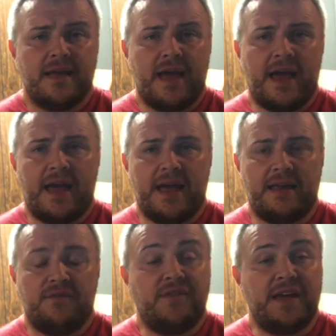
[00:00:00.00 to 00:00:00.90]

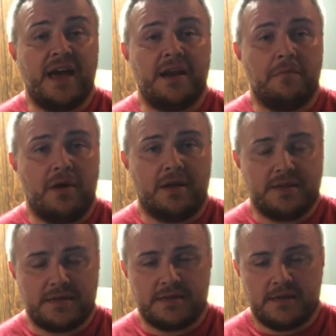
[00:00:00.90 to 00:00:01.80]
and Vienna
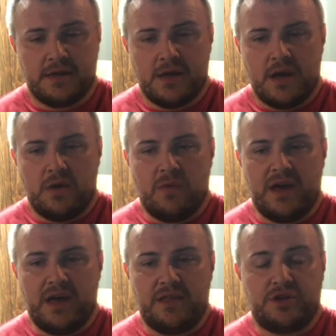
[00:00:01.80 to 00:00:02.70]
malts with